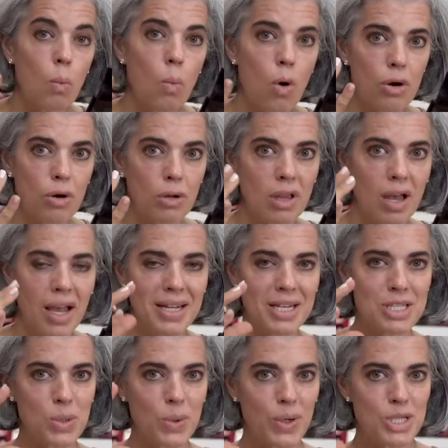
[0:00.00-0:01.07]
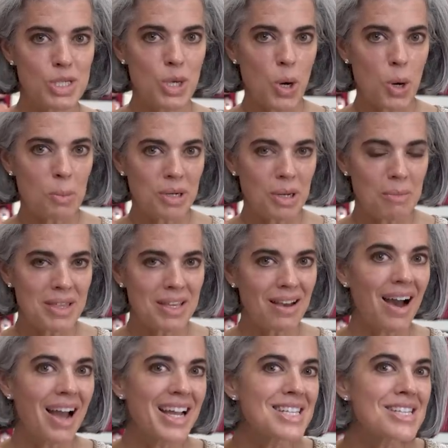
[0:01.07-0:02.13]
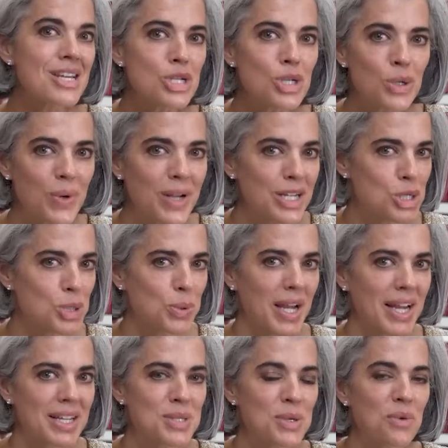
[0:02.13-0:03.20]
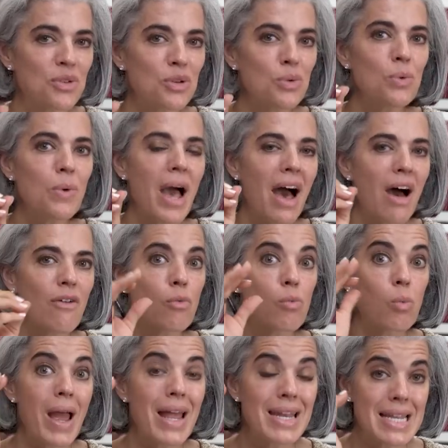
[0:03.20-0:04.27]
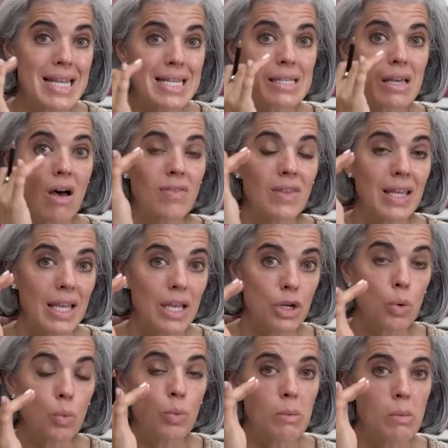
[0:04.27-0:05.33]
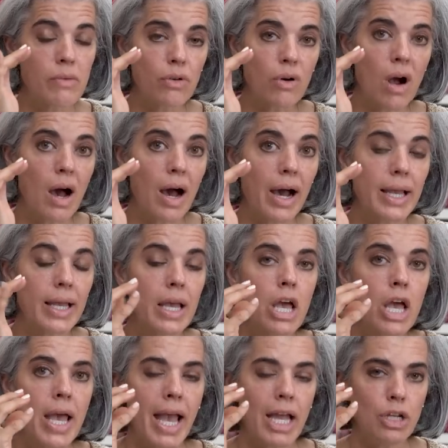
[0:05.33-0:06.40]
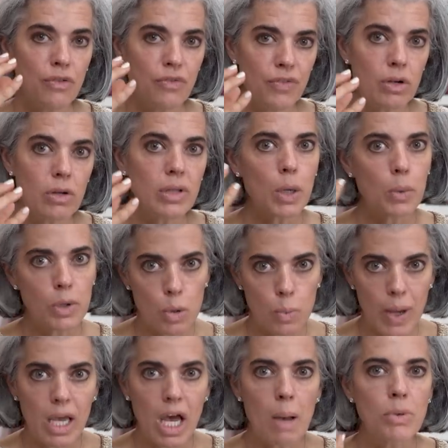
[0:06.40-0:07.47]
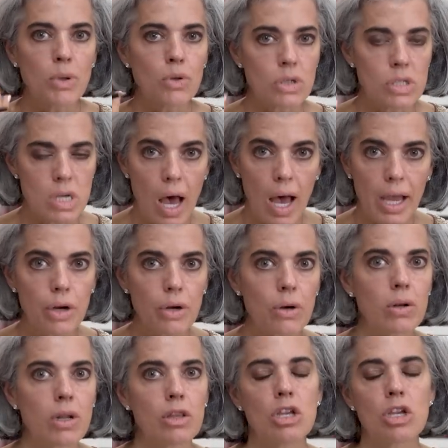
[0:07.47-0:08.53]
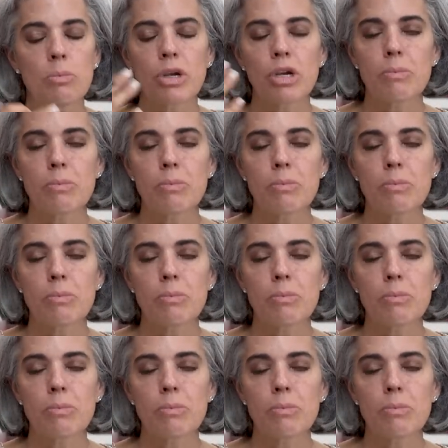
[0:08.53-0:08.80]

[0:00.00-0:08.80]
waterline. It's going to open up the eye. It's such a great trick. So if you have redness on the inner rim of your eye and you feel like when you wake up you look tired, and then you put